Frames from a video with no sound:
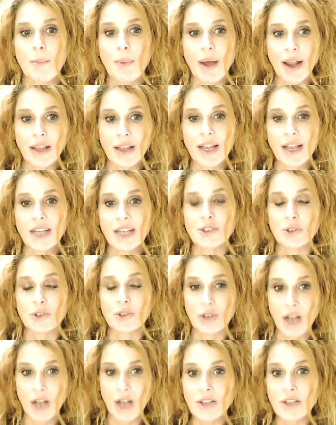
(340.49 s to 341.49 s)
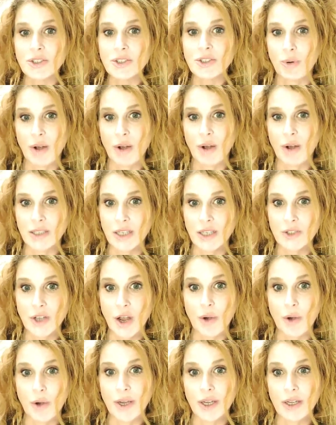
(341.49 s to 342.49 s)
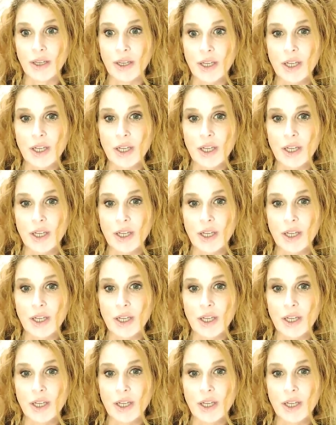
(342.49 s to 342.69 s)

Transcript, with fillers: biological collagen process going.